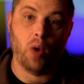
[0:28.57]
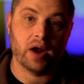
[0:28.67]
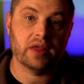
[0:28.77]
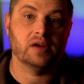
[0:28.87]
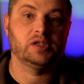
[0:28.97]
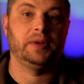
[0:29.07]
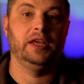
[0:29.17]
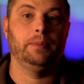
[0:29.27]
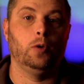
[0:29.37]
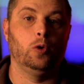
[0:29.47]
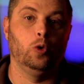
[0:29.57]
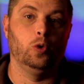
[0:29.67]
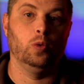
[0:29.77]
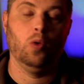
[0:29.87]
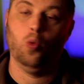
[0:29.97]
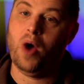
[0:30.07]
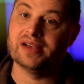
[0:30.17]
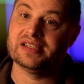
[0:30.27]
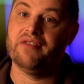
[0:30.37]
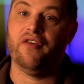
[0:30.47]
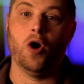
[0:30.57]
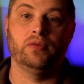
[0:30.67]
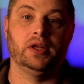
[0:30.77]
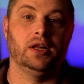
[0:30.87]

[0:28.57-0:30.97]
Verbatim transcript: one of those people who was involved in the